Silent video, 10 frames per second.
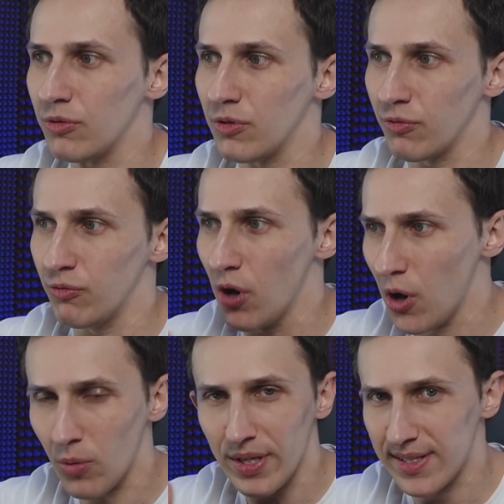
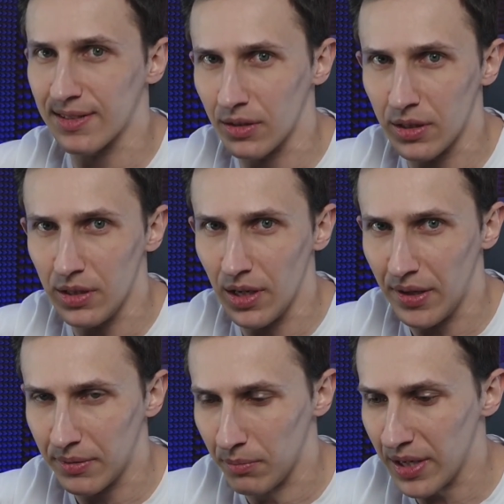grow instantly
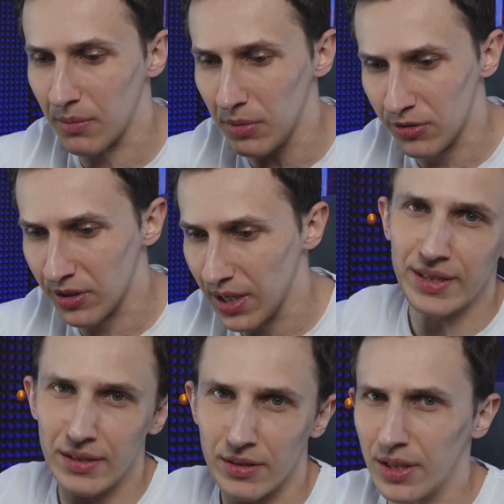at making music.
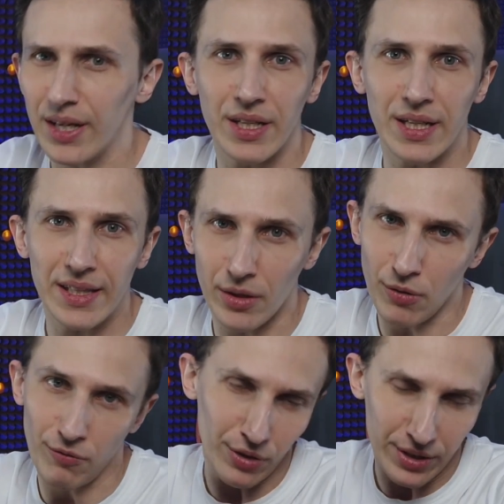You're not gonna get there
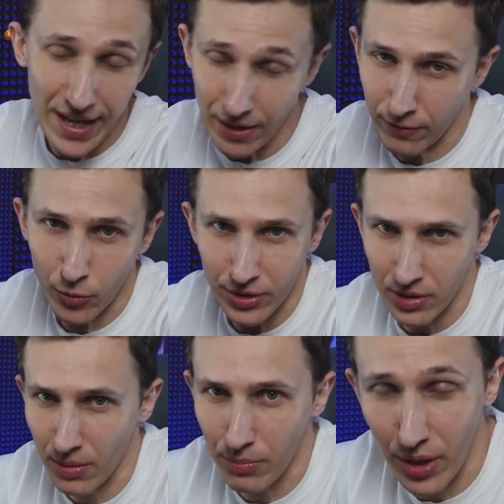over the night, of course. You're
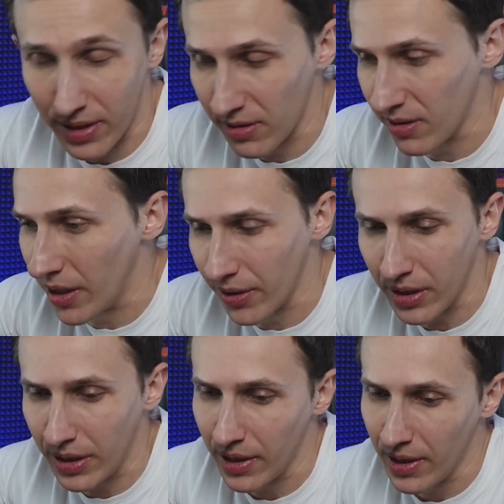gonna practice a lot. You're
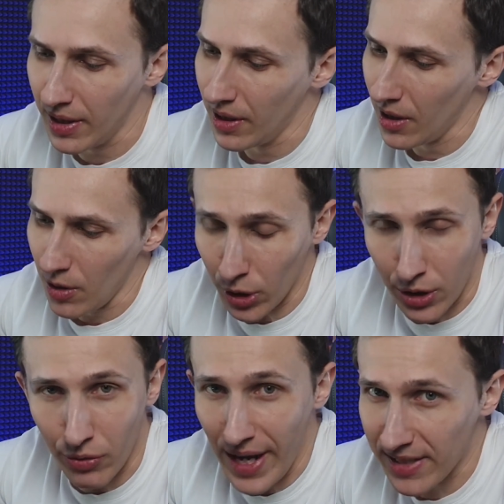gonna work
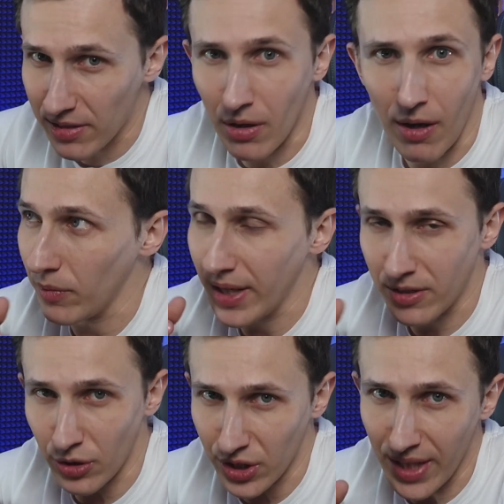your ass off
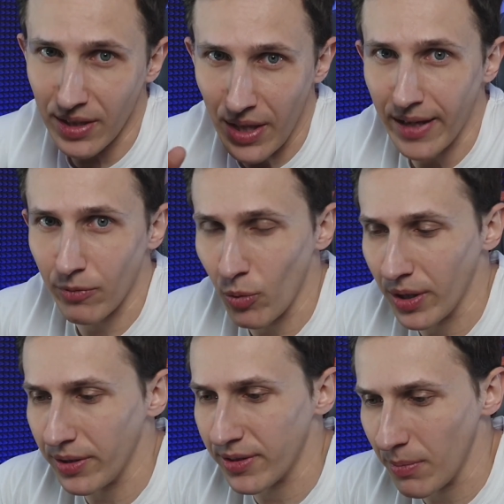exercising that
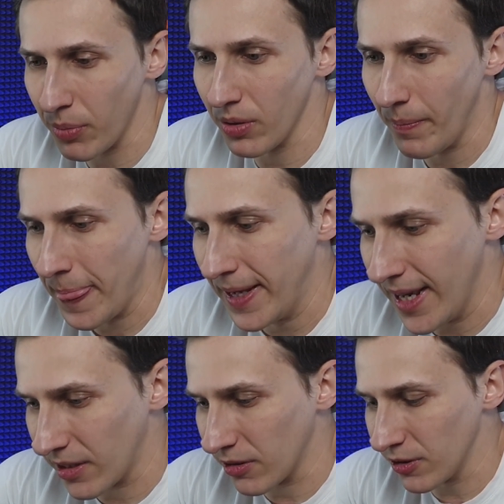one simple
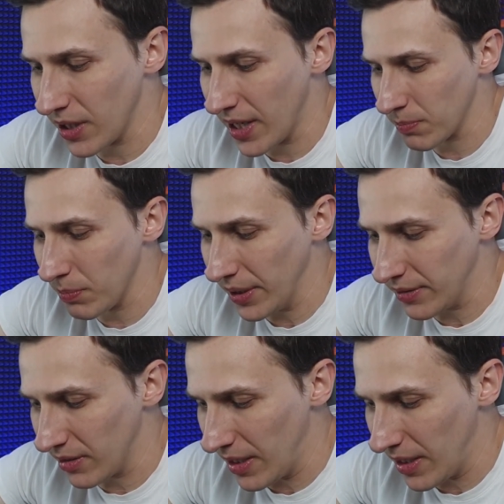exercise, but